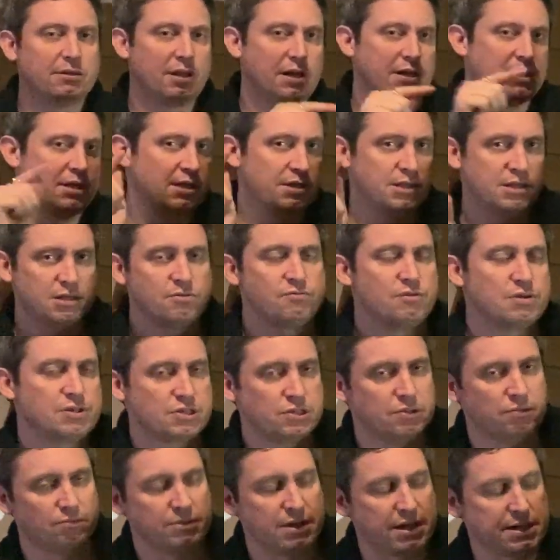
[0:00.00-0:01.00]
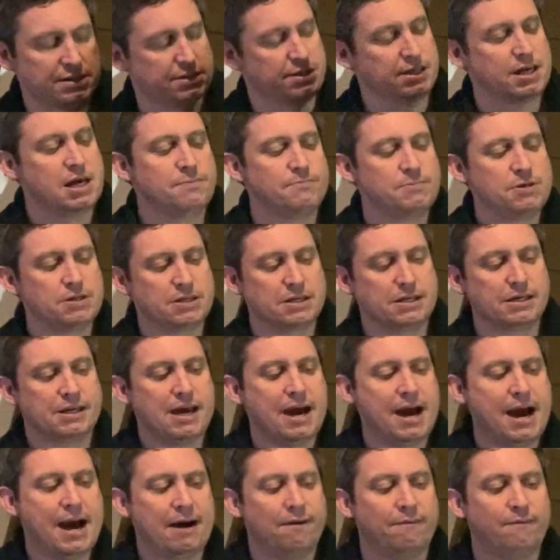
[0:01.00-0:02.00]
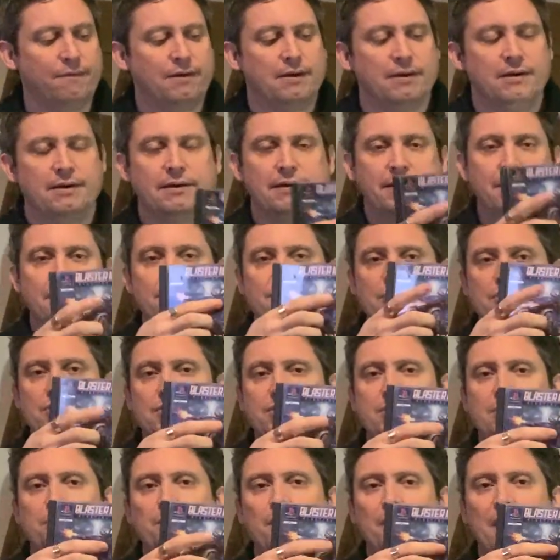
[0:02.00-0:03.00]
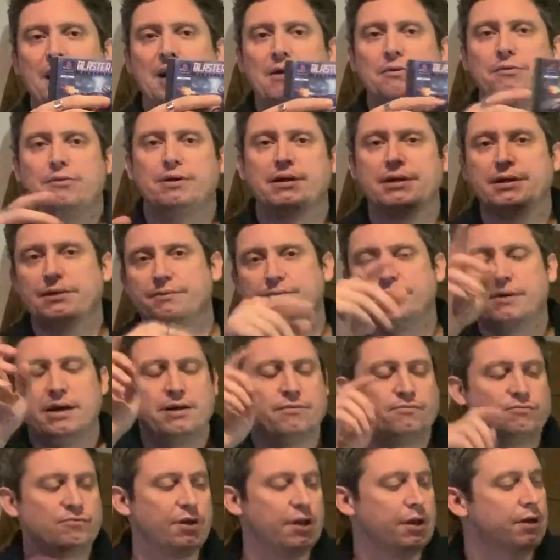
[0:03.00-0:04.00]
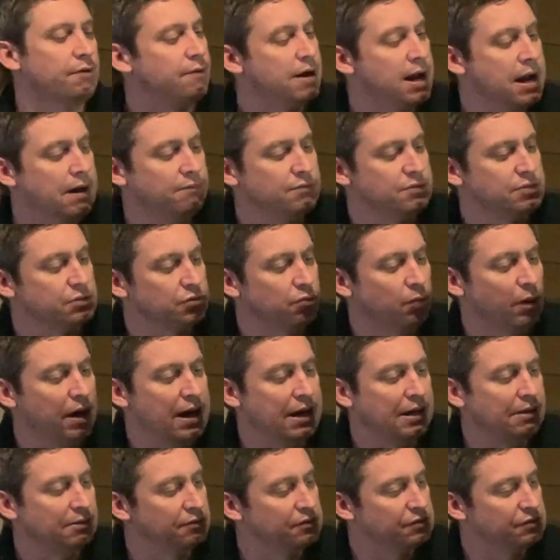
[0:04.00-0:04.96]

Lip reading: like in the original NES game, you can get out as just a bloke and run around as well.